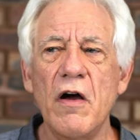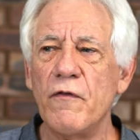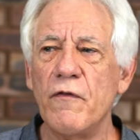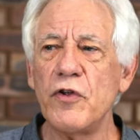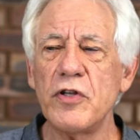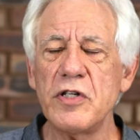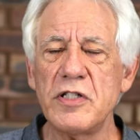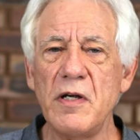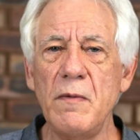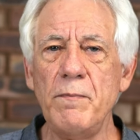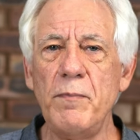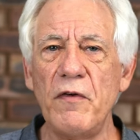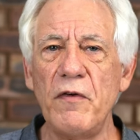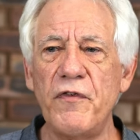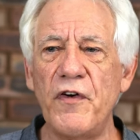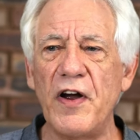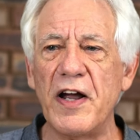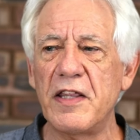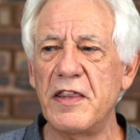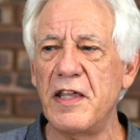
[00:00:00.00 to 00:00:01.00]
For the simple
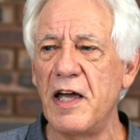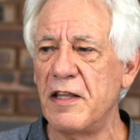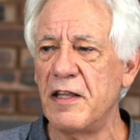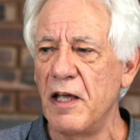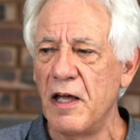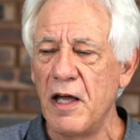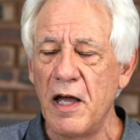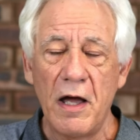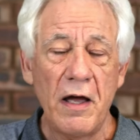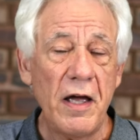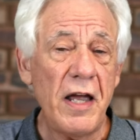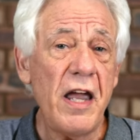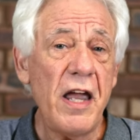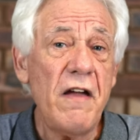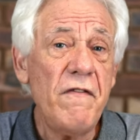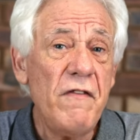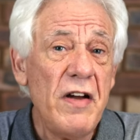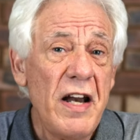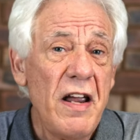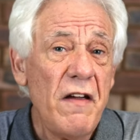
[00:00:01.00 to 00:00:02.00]
fact that
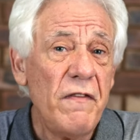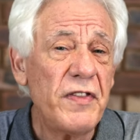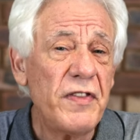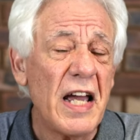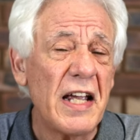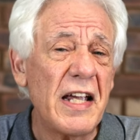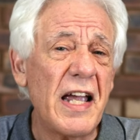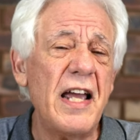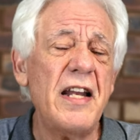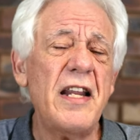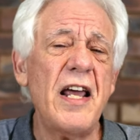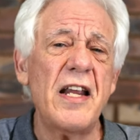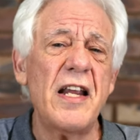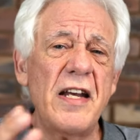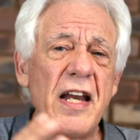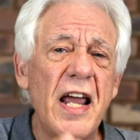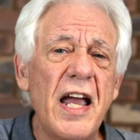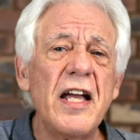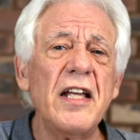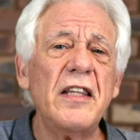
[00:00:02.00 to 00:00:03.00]
even if they get a
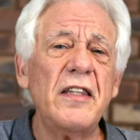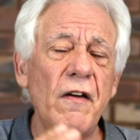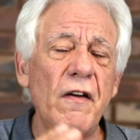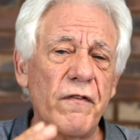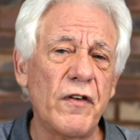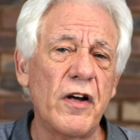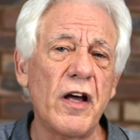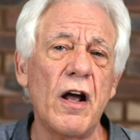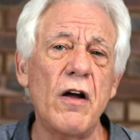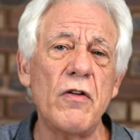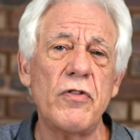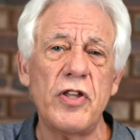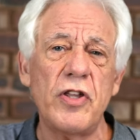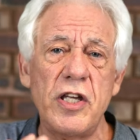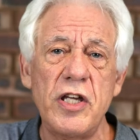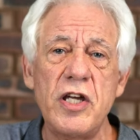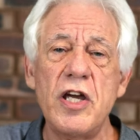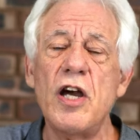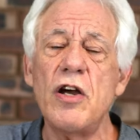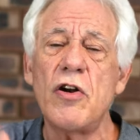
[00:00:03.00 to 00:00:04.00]
negative growth
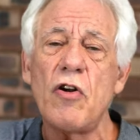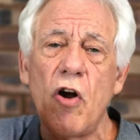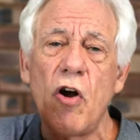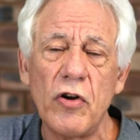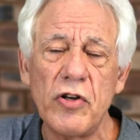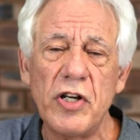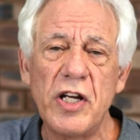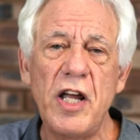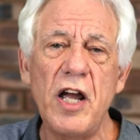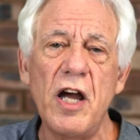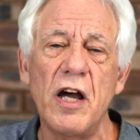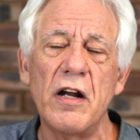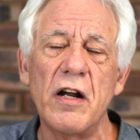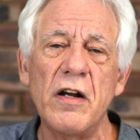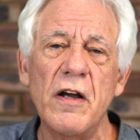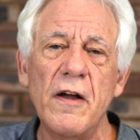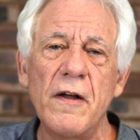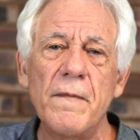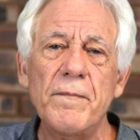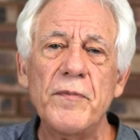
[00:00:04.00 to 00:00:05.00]
year on year,